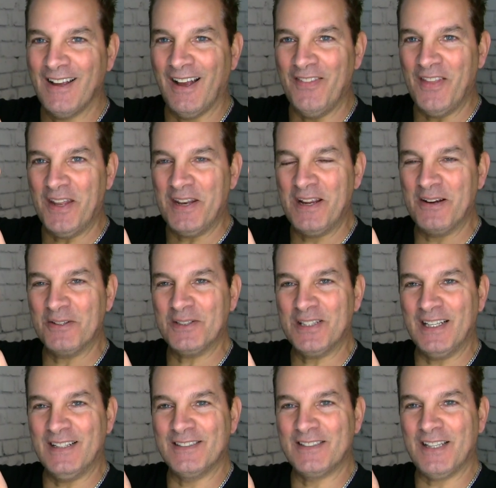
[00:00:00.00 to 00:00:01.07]
And then here's
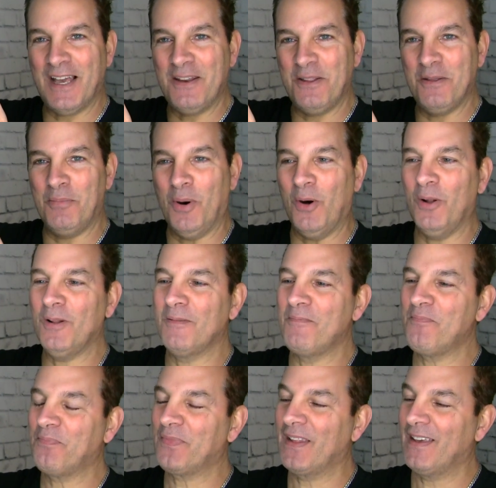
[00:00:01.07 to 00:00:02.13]
the inside of the bowl.
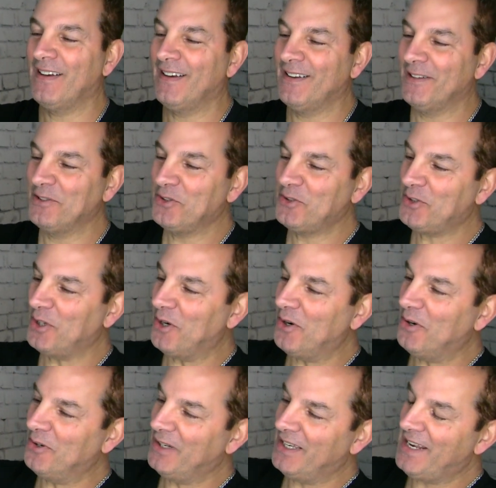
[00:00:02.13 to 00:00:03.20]

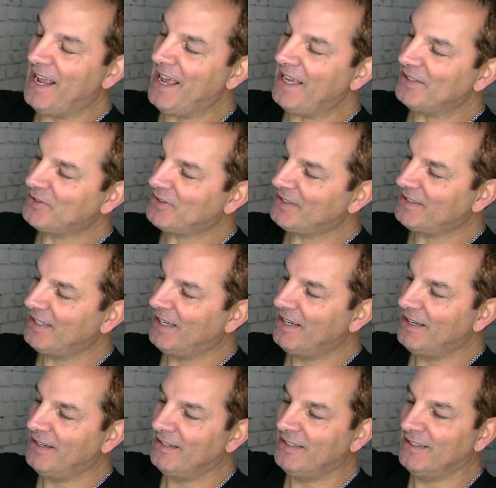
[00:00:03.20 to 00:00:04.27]
So it has,
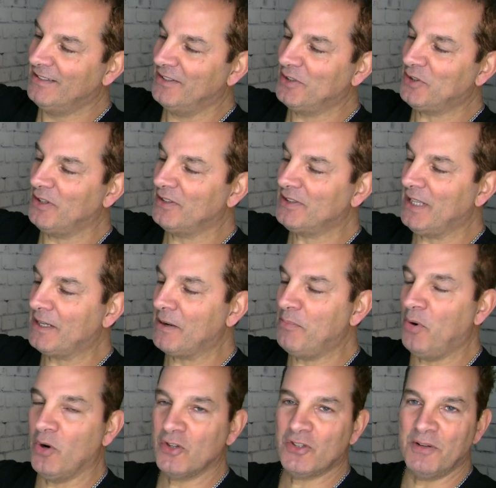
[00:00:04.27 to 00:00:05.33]
this looks like a
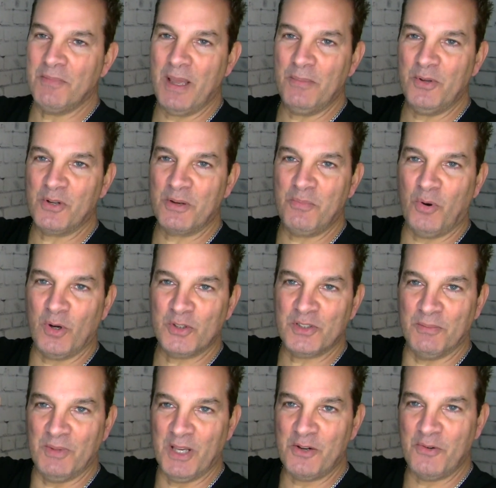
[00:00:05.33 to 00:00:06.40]
portion, maybe you could pour
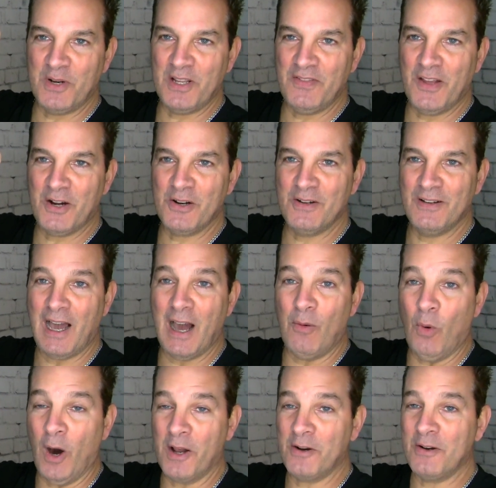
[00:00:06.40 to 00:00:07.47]
some liquid in there, hot
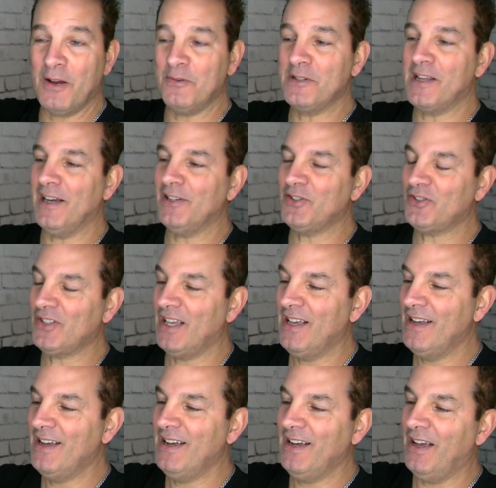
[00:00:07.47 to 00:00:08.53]
water, I would guess.
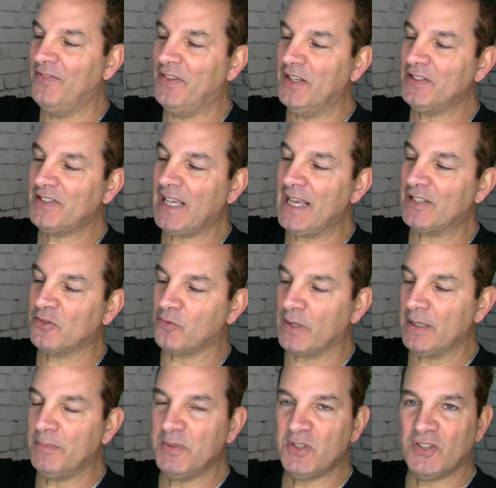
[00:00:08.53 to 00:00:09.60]
And this has
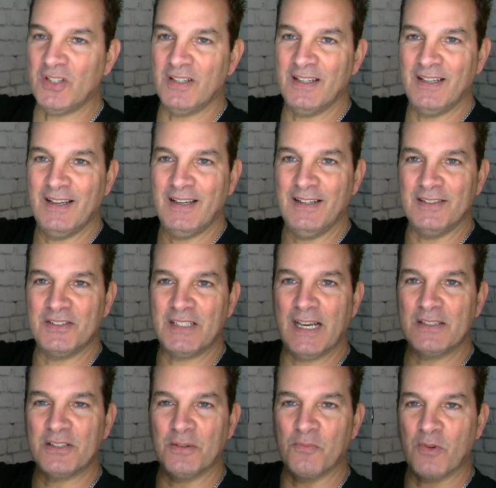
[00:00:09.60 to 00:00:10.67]
ribs. It's
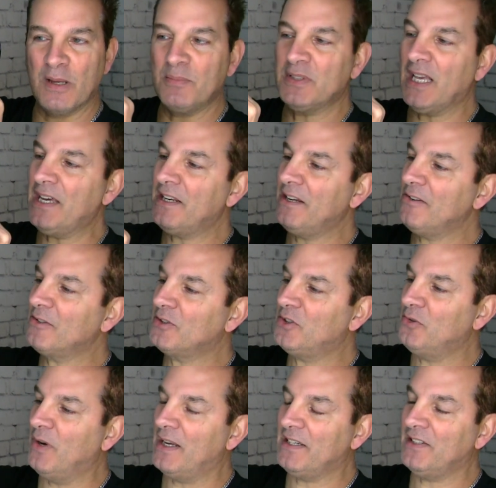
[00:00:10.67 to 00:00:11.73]
got some ribs on here,
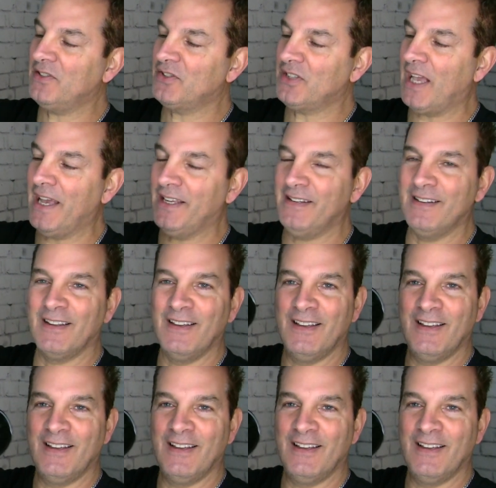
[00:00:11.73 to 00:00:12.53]
two on each side.